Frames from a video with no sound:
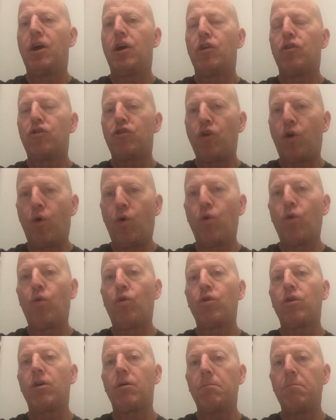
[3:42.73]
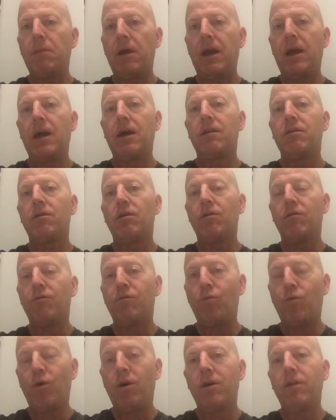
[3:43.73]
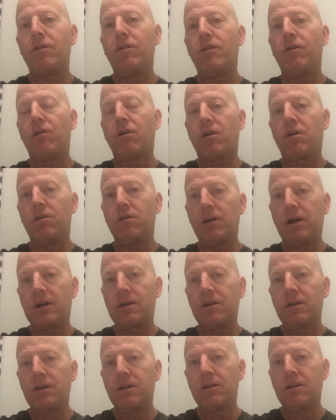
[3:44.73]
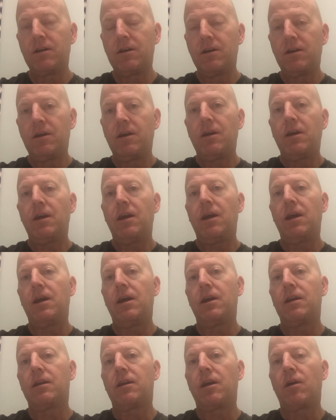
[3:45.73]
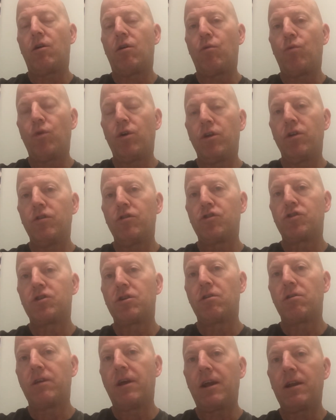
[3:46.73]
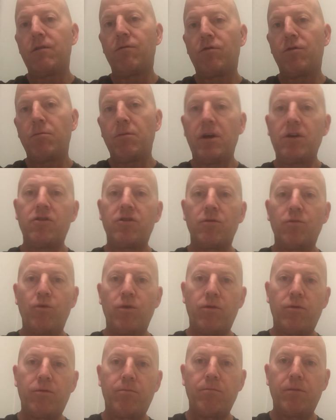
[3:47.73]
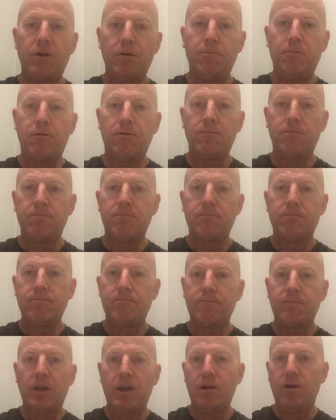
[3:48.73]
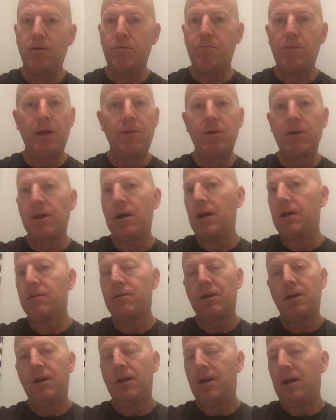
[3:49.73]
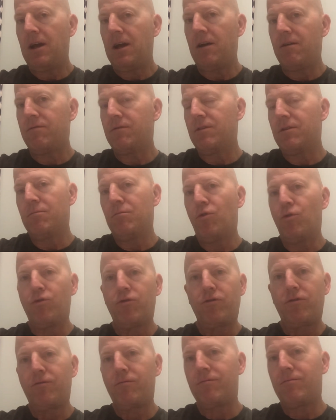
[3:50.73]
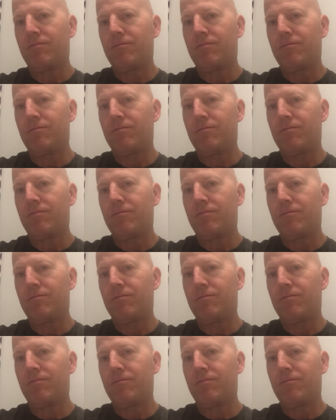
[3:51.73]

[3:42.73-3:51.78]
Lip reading: total command of what they're collecting and are willing to share that information with people. You know, maybe not have the most